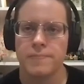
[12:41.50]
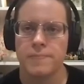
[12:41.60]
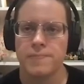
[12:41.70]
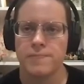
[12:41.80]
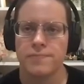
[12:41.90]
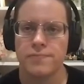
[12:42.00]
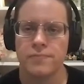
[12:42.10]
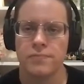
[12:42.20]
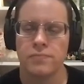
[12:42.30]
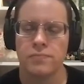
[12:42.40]

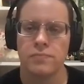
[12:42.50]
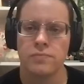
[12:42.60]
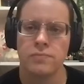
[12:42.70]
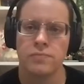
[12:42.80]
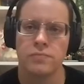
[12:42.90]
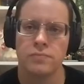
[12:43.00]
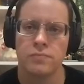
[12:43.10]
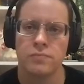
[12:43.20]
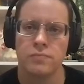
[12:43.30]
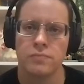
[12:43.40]

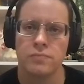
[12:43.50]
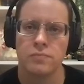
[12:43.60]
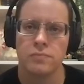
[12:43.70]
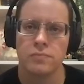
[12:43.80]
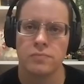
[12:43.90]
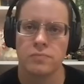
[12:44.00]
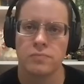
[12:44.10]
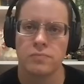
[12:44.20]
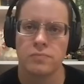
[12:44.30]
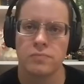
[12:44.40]

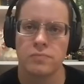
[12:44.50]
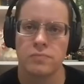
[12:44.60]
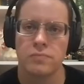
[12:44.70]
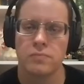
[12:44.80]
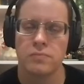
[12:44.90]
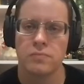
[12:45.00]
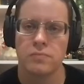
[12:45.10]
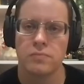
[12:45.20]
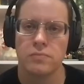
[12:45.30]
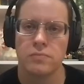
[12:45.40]

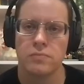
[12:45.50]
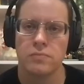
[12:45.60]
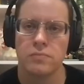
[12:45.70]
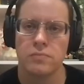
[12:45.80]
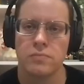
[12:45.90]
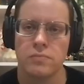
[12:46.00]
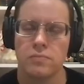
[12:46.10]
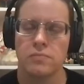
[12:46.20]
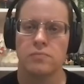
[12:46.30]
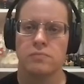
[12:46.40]

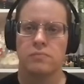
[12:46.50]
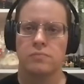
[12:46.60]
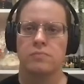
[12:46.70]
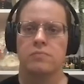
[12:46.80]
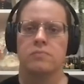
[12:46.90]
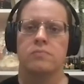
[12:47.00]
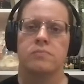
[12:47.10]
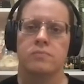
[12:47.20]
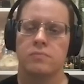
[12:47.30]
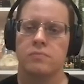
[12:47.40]

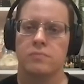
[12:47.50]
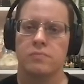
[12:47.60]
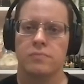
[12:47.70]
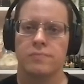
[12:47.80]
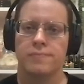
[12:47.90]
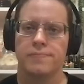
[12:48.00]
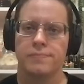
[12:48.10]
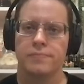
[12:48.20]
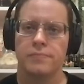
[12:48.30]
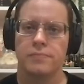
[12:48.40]

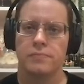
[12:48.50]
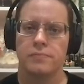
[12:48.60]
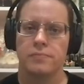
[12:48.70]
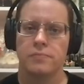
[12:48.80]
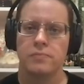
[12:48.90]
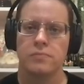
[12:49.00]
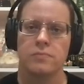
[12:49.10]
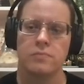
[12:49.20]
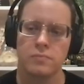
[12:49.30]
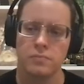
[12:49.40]
This person isn't speaking.